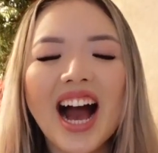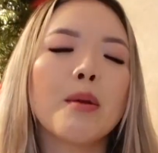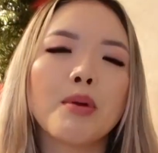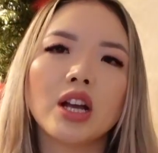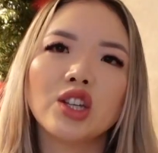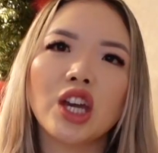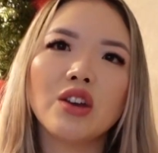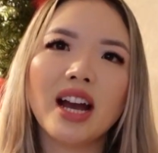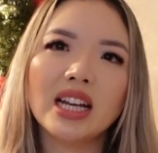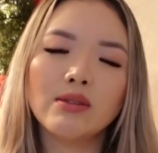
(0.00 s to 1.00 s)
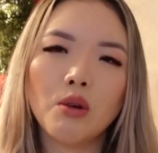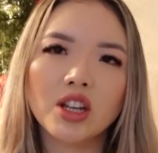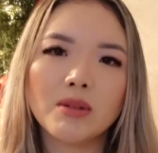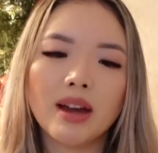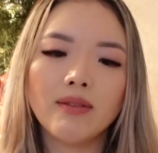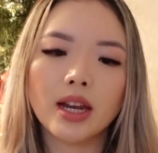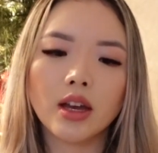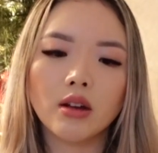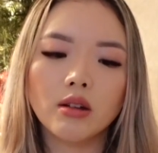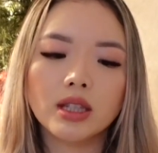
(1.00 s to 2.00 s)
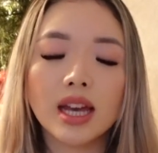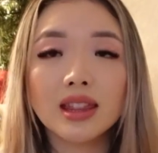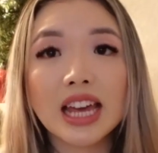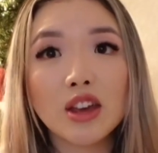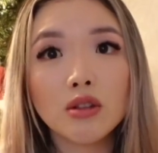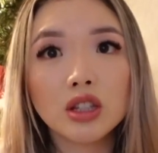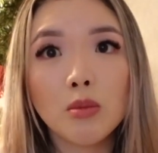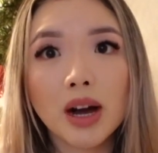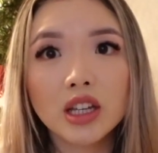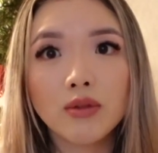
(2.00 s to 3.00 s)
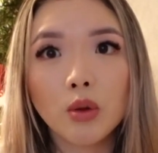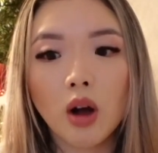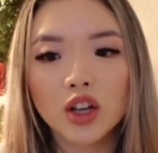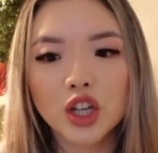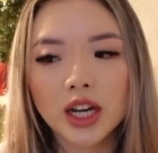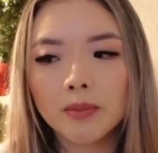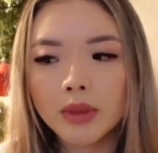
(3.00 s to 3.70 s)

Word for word: I appreciate you guys for watching my videos and thank you so much for watching.